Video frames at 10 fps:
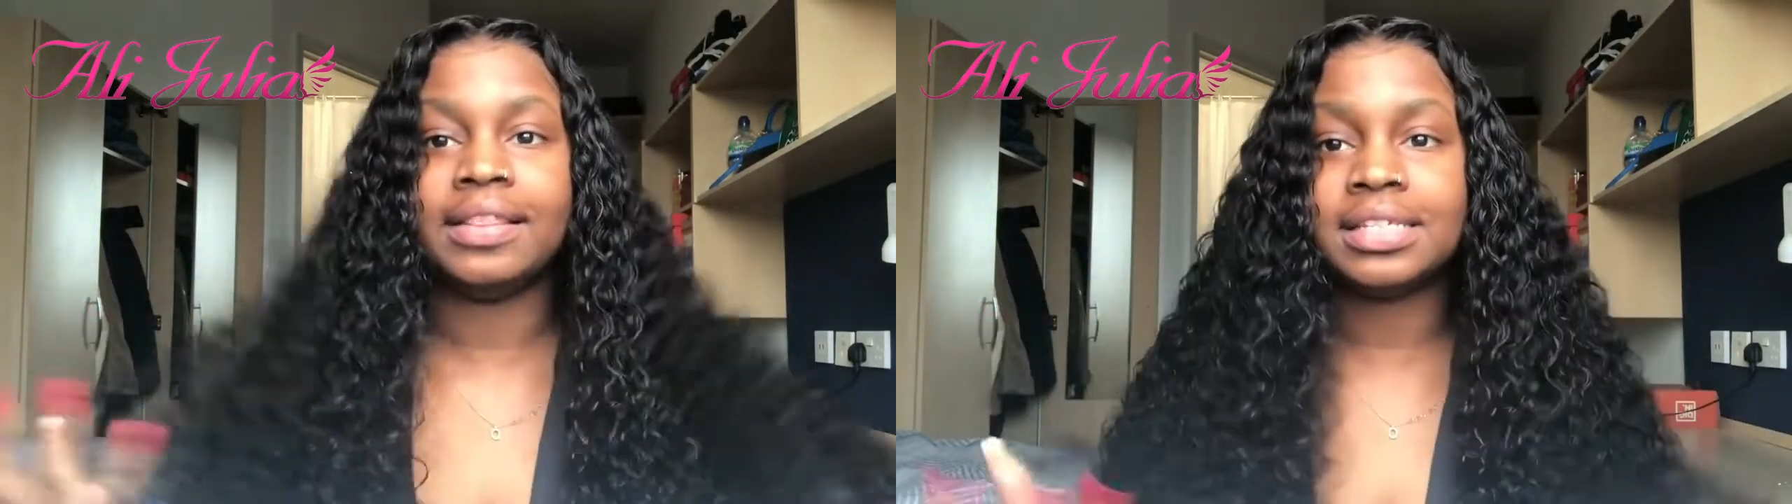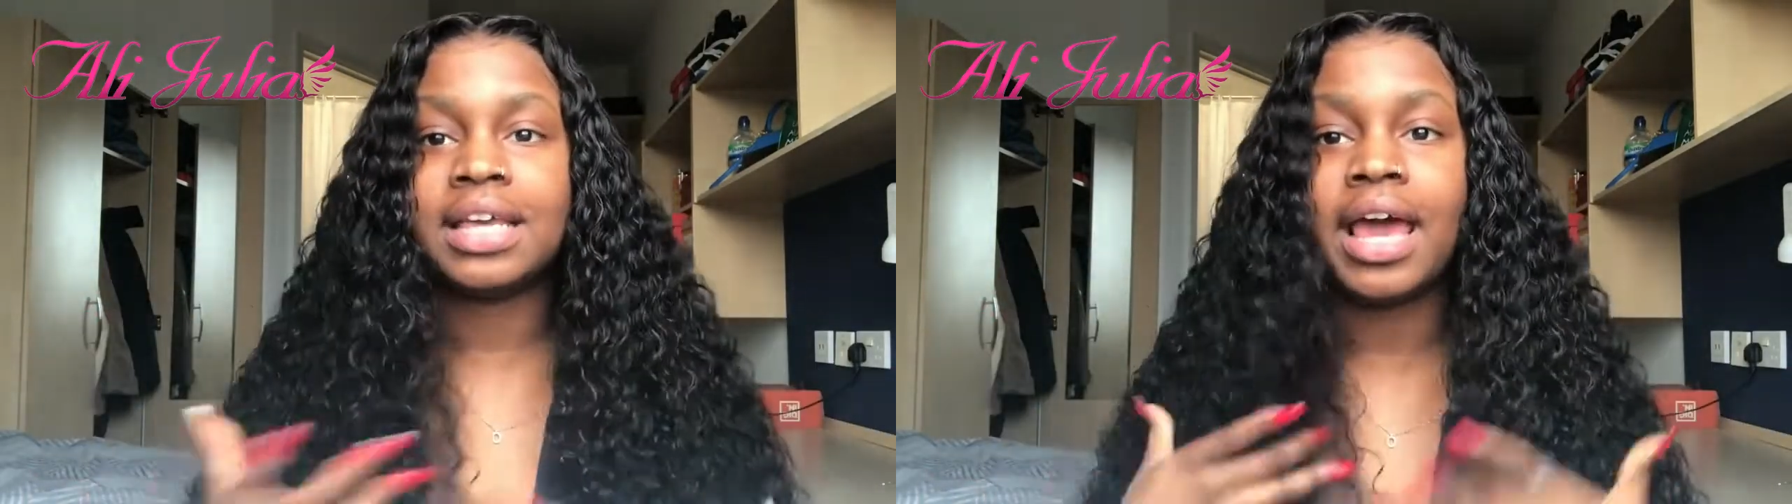
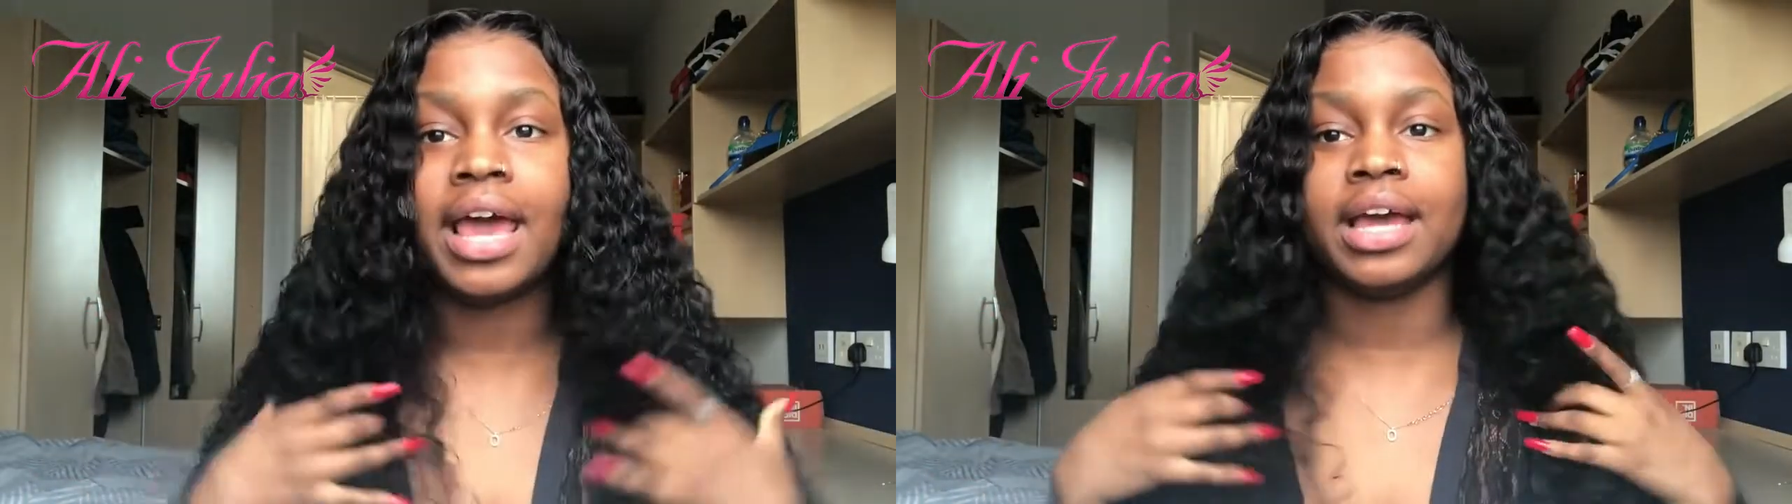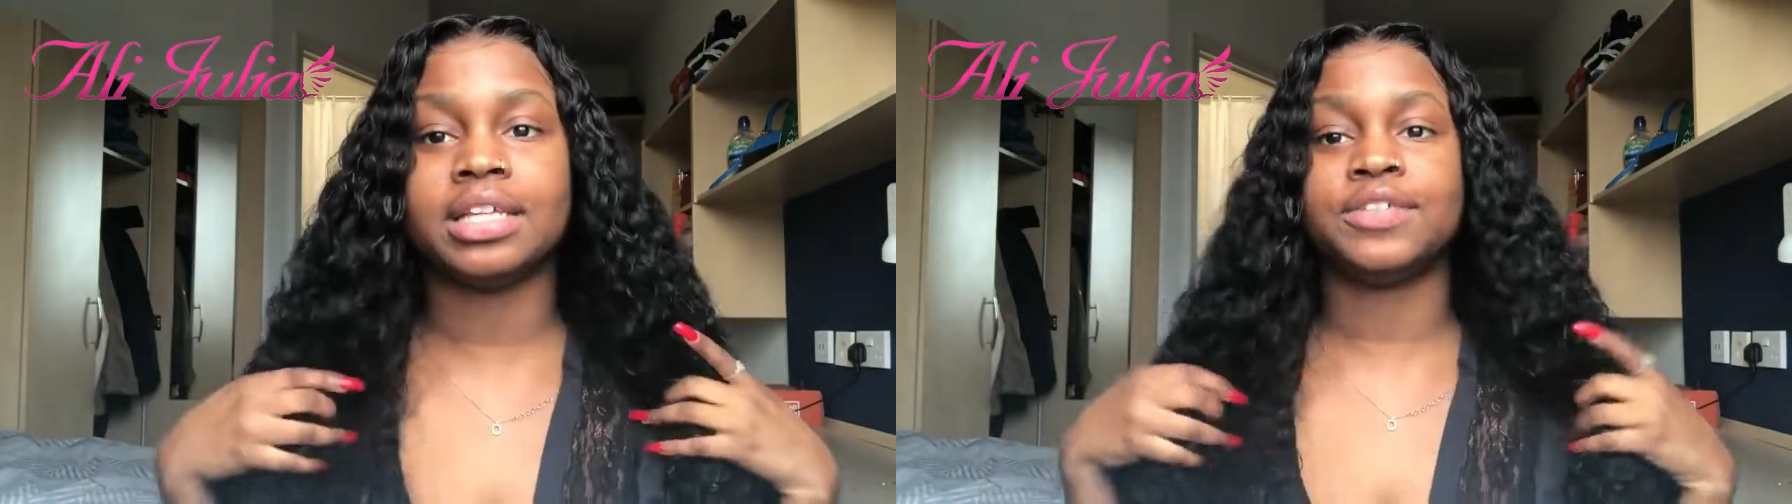this
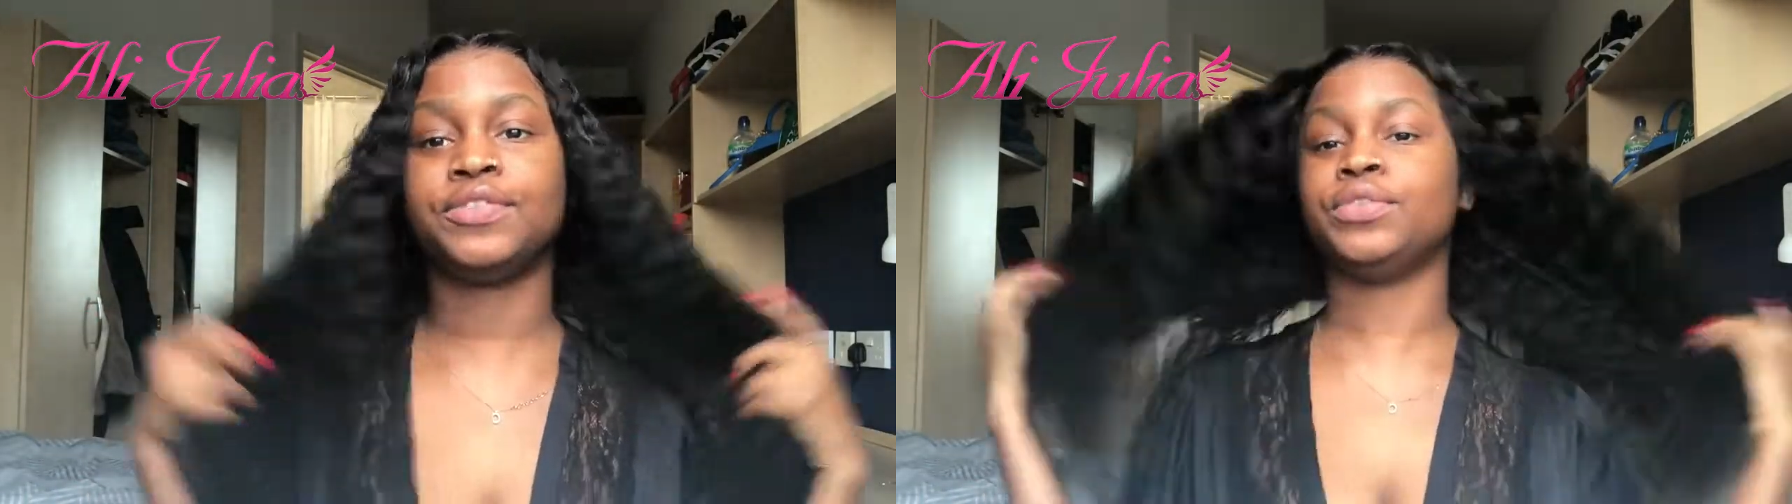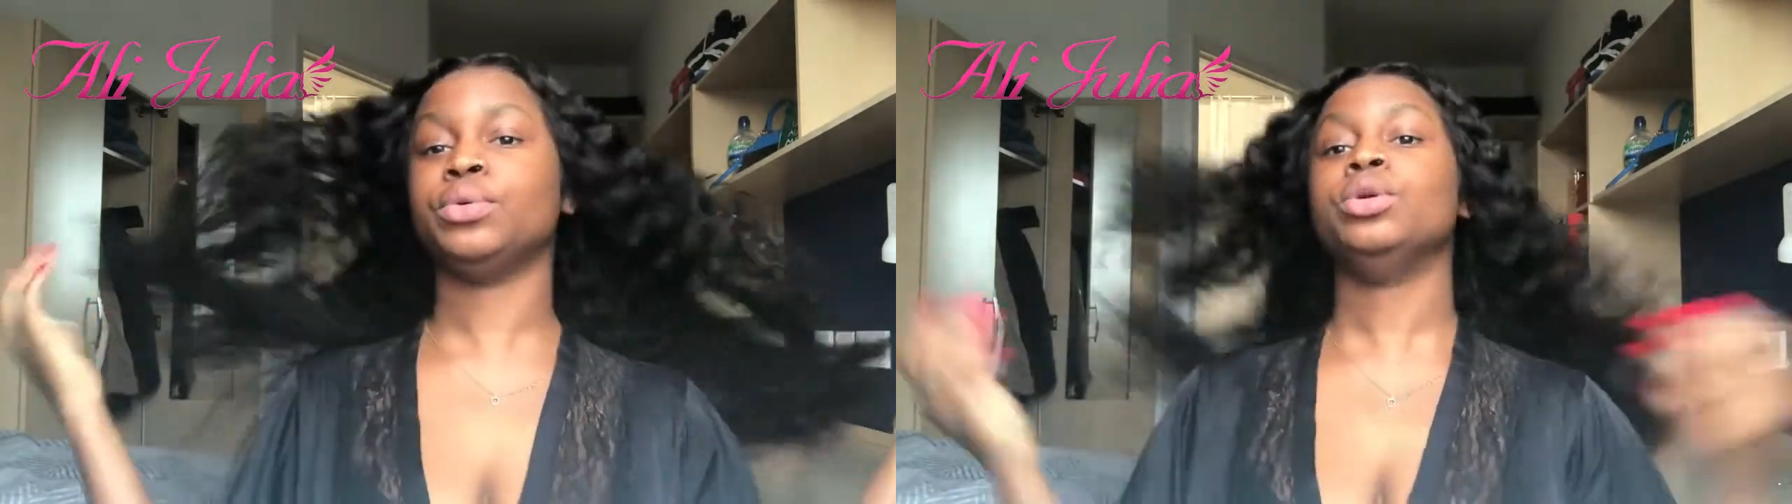hair is
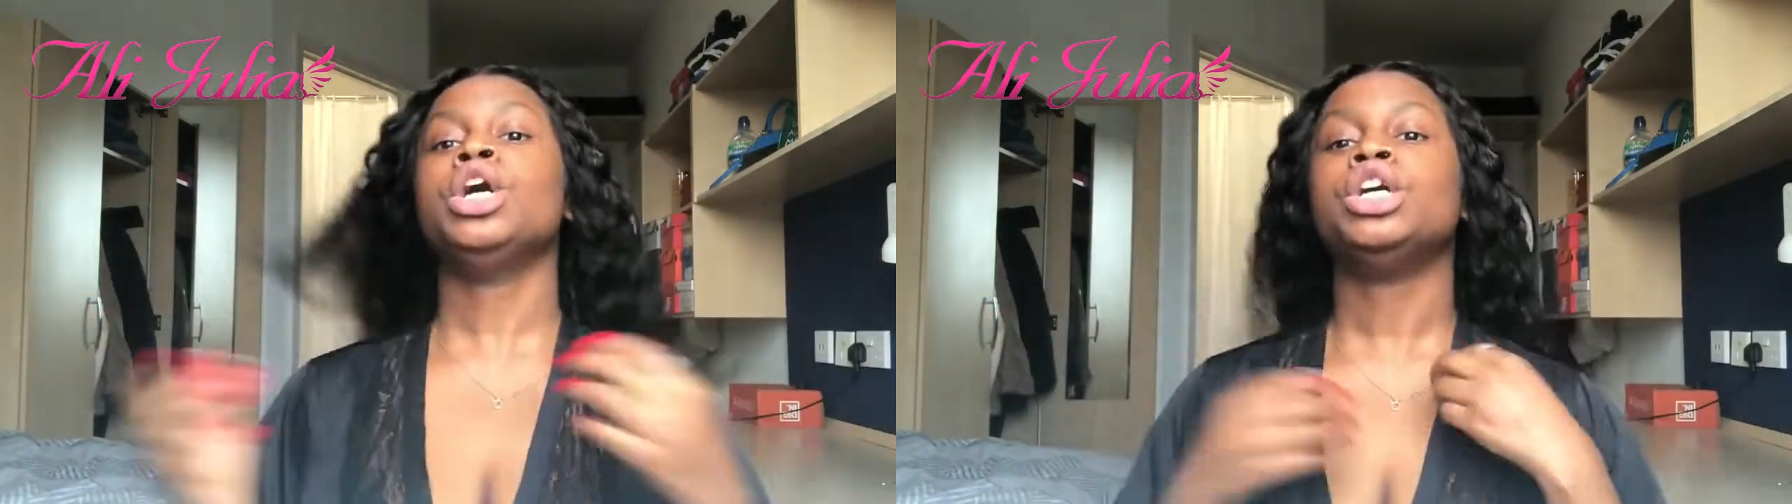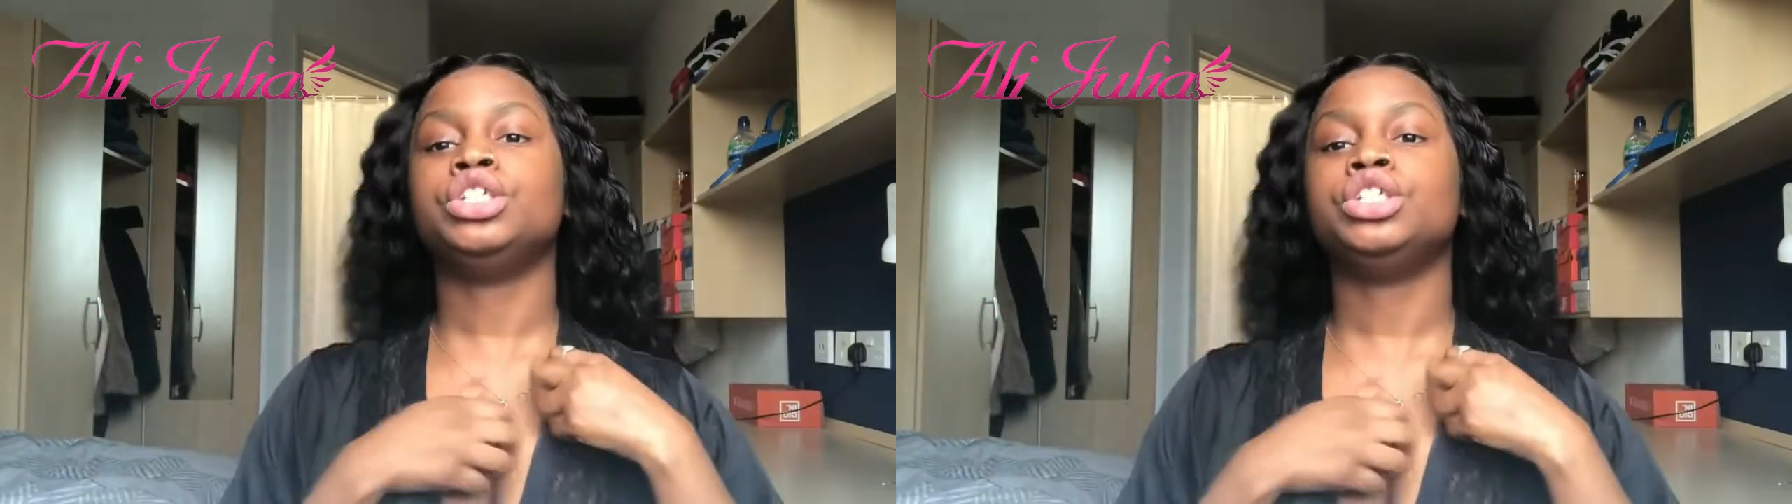full.